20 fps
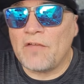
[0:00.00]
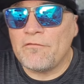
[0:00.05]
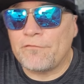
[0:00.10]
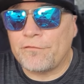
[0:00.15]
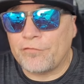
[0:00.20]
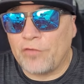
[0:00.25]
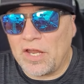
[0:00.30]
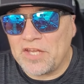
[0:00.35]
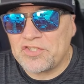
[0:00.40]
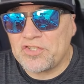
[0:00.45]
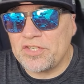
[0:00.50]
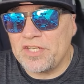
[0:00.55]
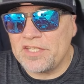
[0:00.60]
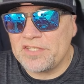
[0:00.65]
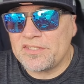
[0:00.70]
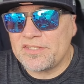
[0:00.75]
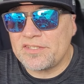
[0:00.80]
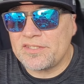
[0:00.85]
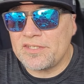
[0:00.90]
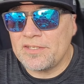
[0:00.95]

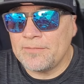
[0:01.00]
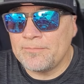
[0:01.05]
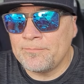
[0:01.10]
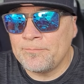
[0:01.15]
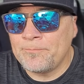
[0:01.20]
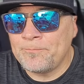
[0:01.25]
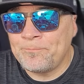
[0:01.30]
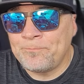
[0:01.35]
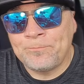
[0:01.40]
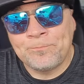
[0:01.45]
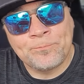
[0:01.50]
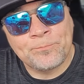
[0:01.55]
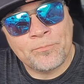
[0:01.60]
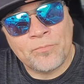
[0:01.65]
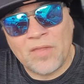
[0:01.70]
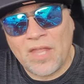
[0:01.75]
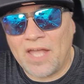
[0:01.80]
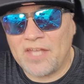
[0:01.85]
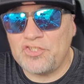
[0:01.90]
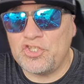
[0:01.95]
Freshness.
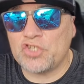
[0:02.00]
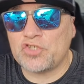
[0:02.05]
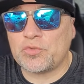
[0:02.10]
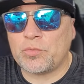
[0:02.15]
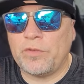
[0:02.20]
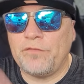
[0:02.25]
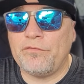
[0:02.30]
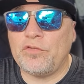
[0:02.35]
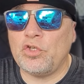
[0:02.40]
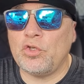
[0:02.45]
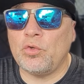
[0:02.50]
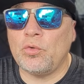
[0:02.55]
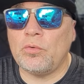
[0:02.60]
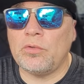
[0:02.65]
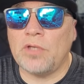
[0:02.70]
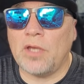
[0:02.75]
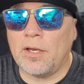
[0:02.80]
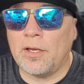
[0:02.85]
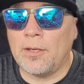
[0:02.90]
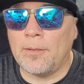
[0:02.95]
I just
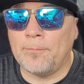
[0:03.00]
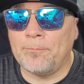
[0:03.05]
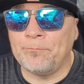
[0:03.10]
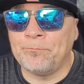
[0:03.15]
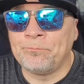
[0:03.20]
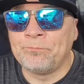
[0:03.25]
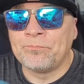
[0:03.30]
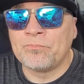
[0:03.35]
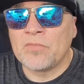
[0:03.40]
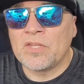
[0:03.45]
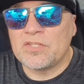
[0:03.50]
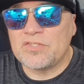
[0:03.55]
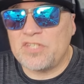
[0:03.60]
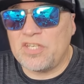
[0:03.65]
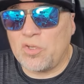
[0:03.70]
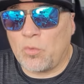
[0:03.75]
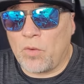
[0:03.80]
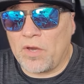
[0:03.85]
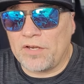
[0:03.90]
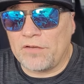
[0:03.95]
reviewed um,
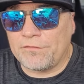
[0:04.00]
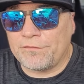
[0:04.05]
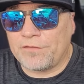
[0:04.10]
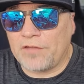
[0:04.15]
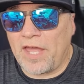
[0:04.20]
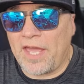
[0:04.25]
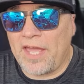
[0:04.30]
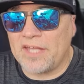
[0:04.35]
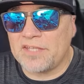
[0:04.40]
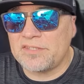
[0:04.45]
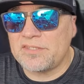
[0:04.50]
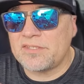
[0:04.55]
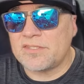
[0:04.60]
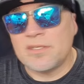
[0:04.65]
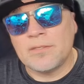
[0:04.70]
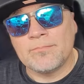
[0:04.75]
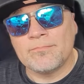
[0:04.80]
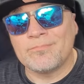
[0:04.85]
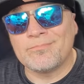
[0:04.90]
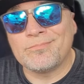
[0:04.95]
Tijuana
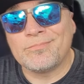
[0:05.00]
Flats.